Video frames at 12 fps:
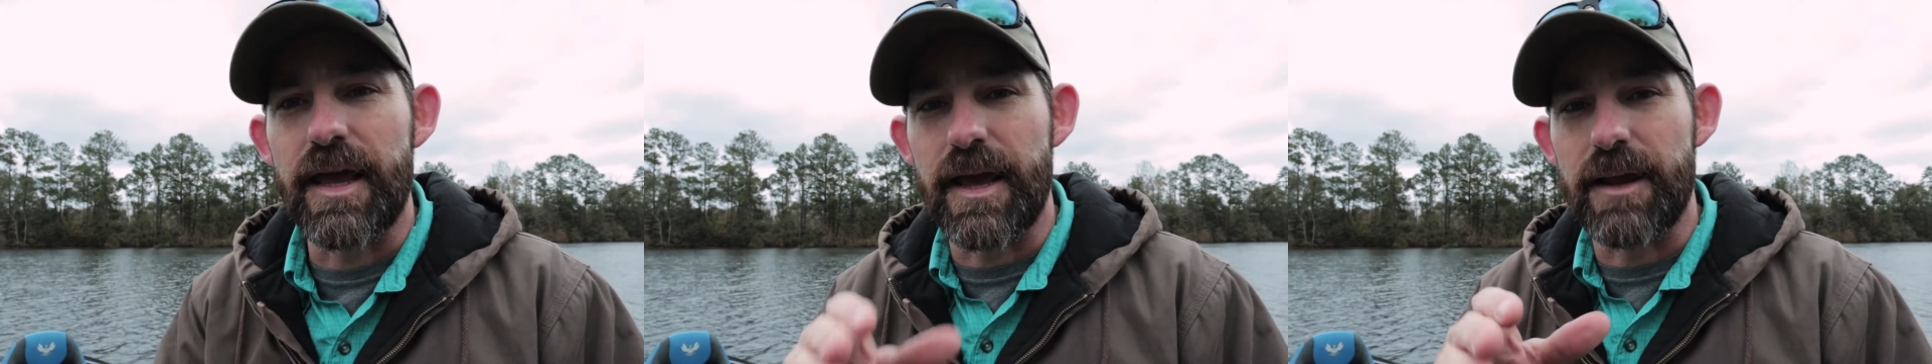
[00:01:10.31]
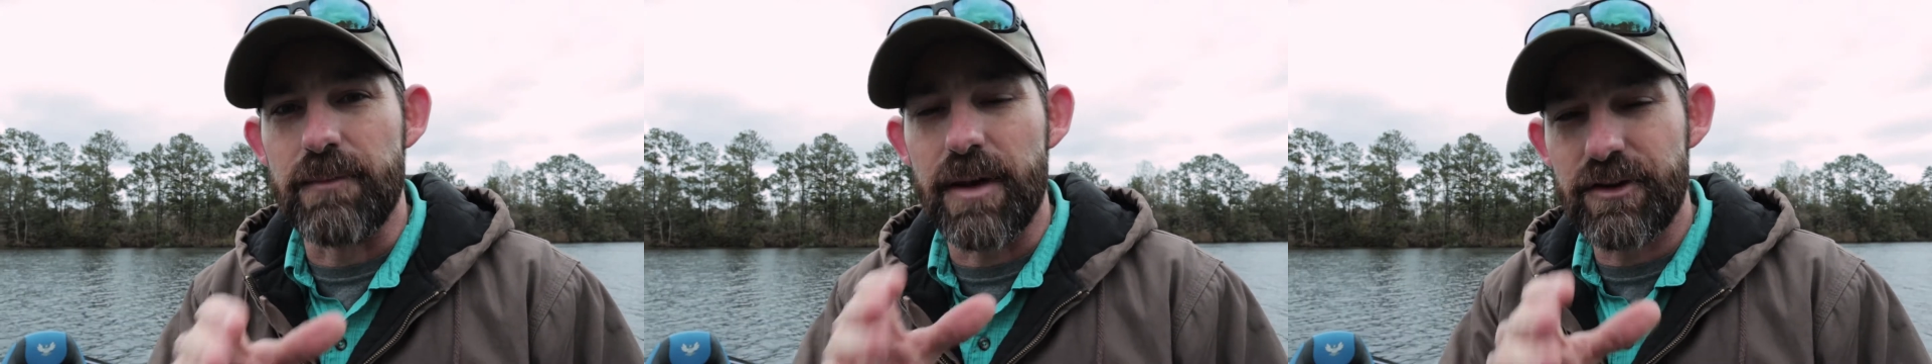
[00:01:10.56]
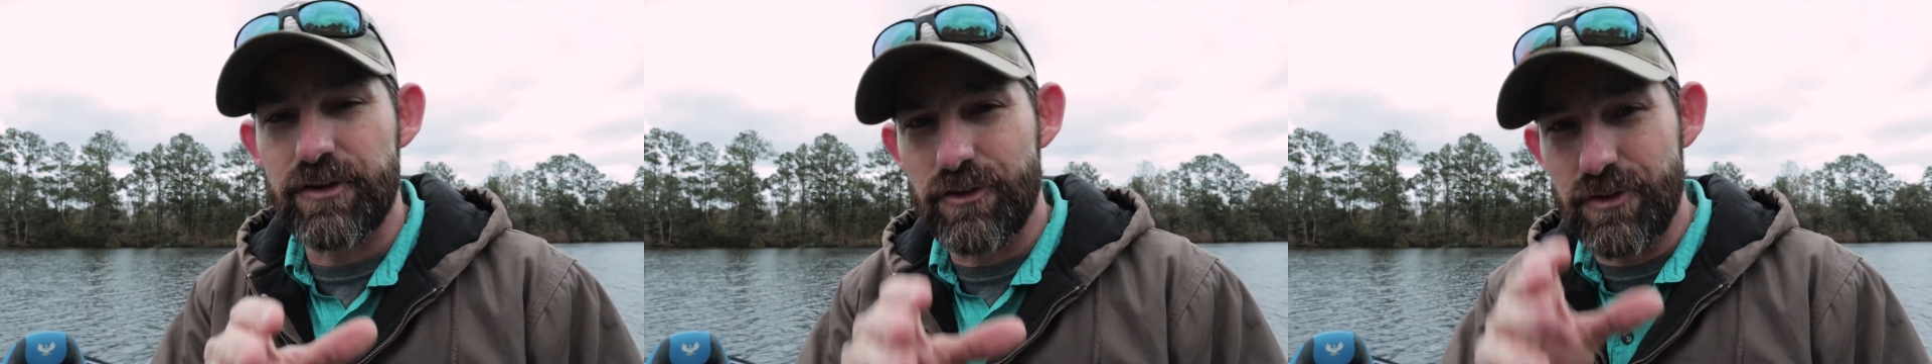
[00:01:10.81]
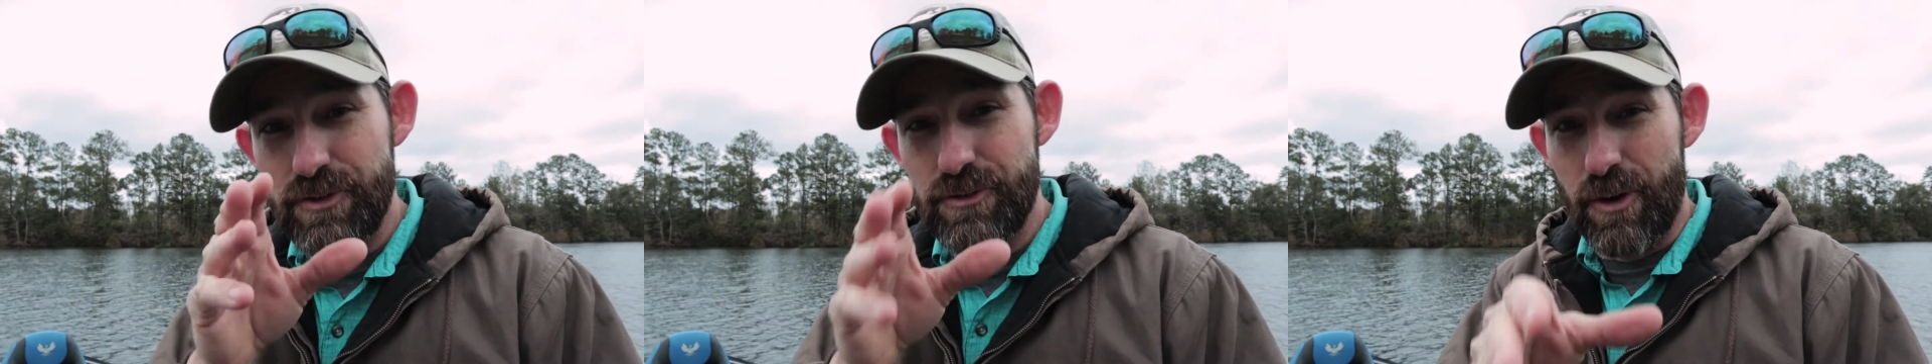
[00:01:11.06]
and make sure
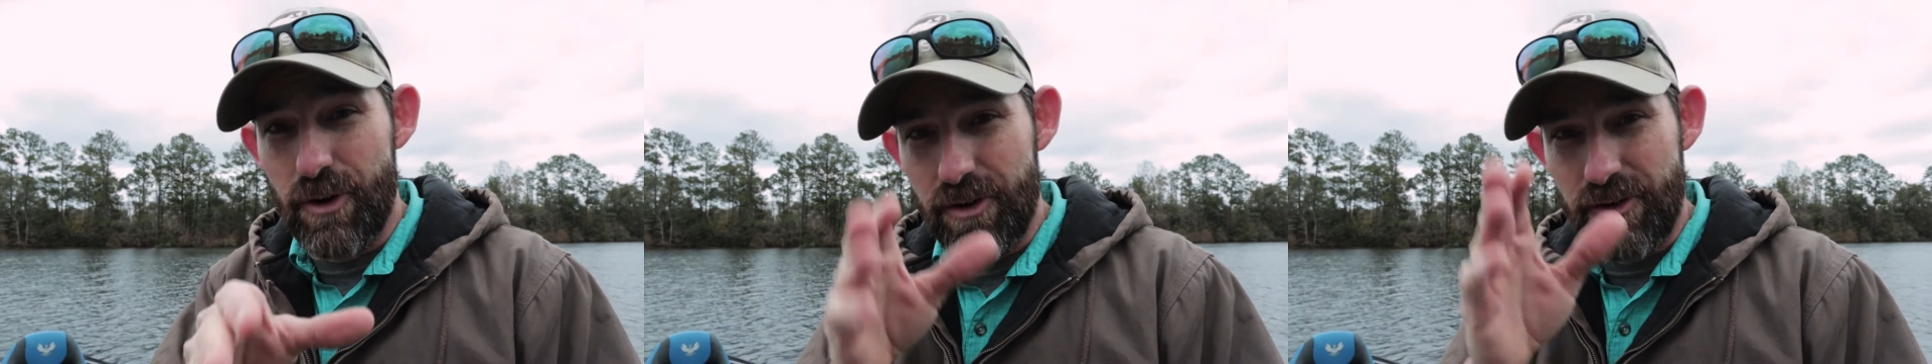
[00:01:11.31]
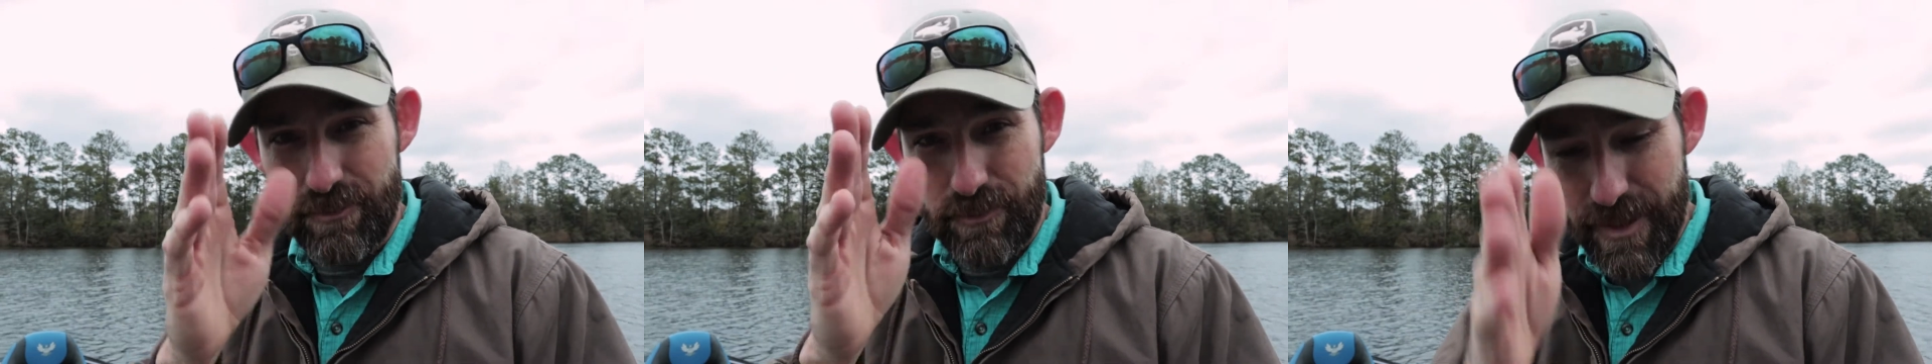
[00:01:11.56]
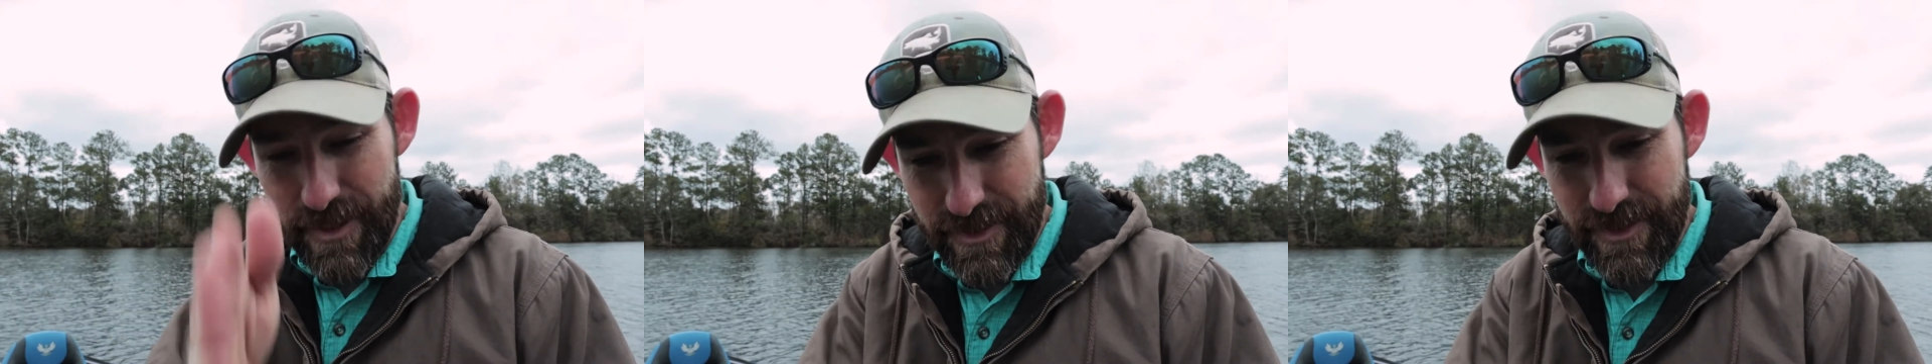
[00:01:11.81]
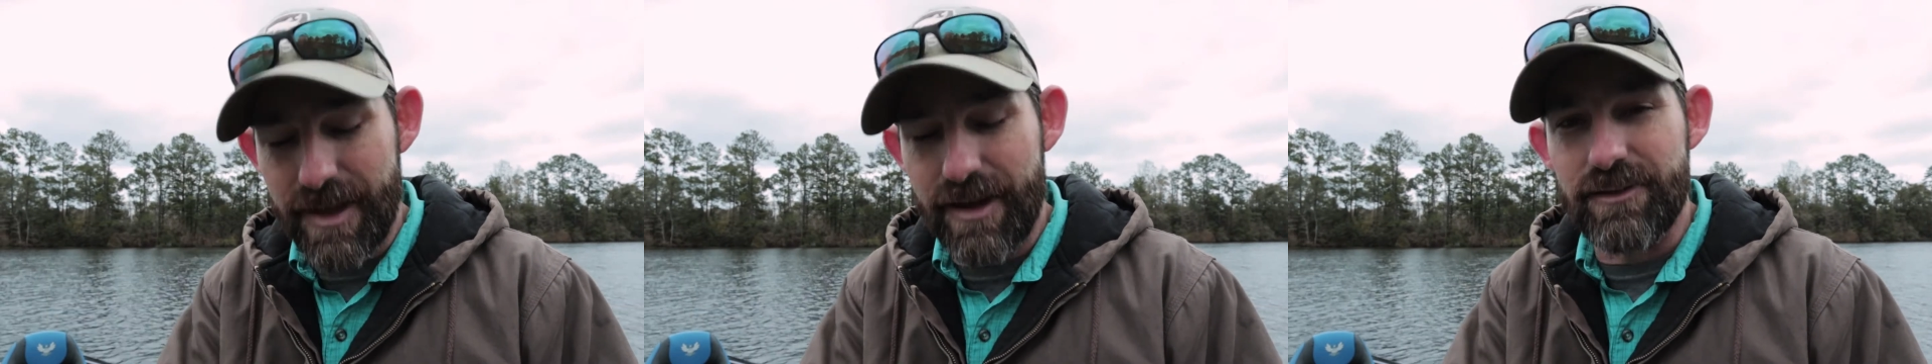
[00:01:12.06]
you are
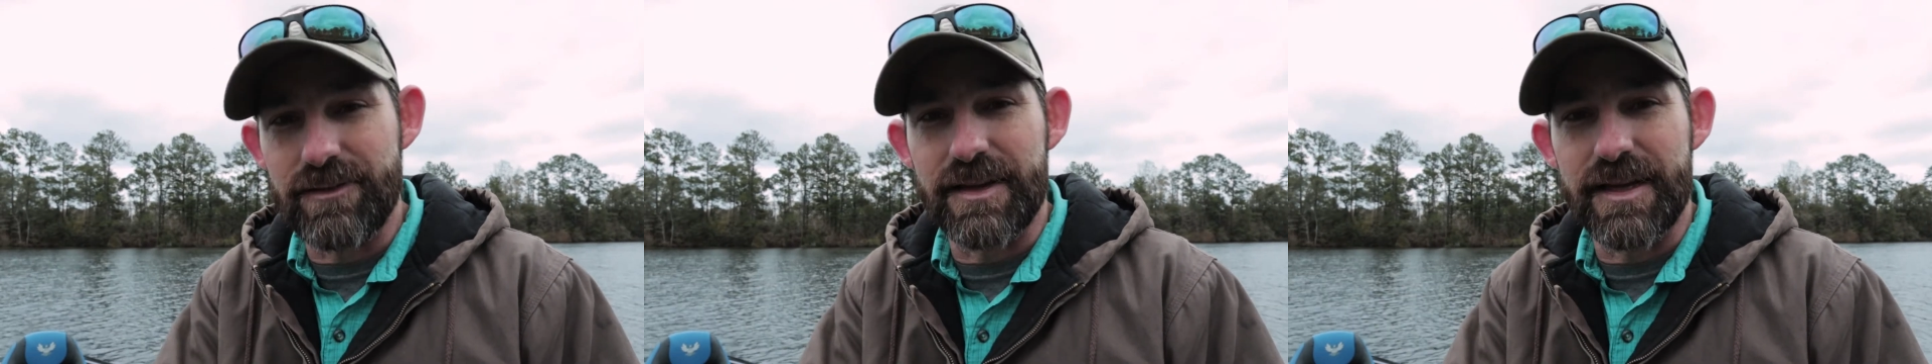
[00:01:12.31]
right down